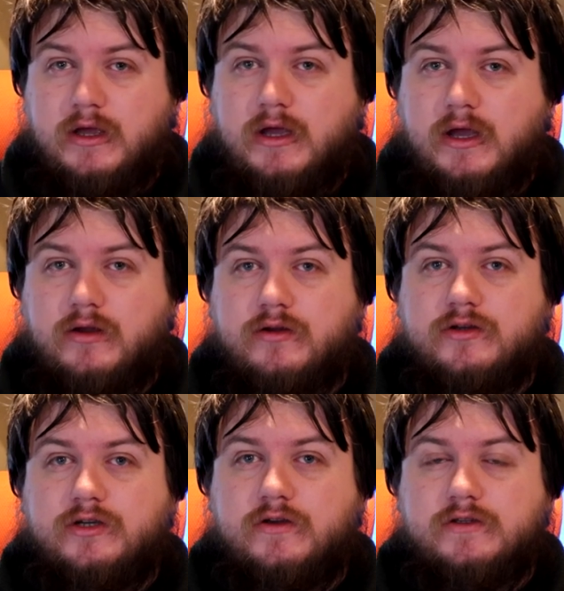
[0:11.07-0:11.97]
and I'm going to
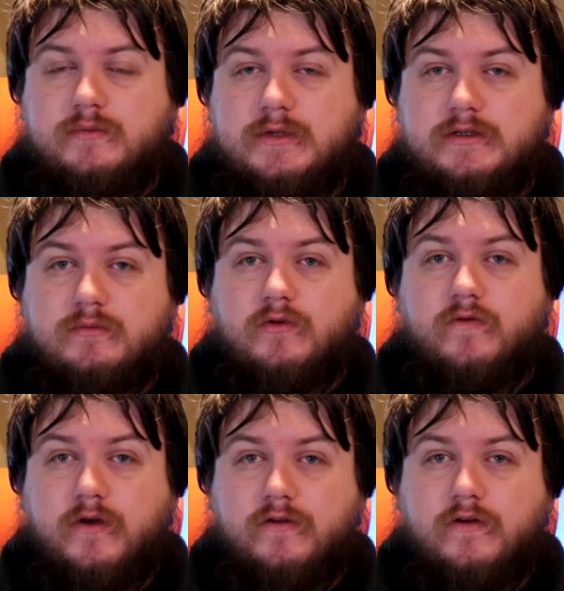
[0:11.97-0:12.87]
show you some of the example
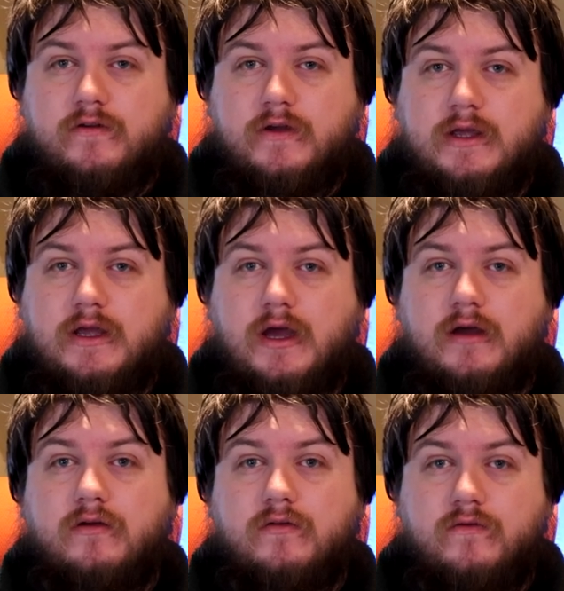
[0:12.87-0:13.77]
photos I can get
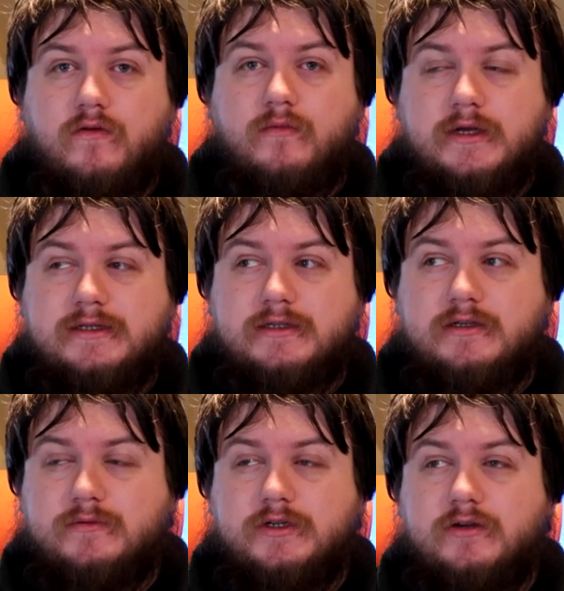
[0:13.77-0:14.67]
from that
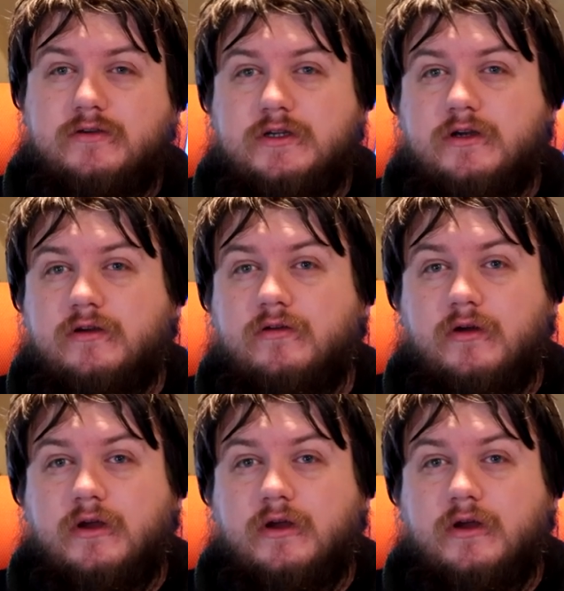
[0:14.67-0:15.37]
setup too, so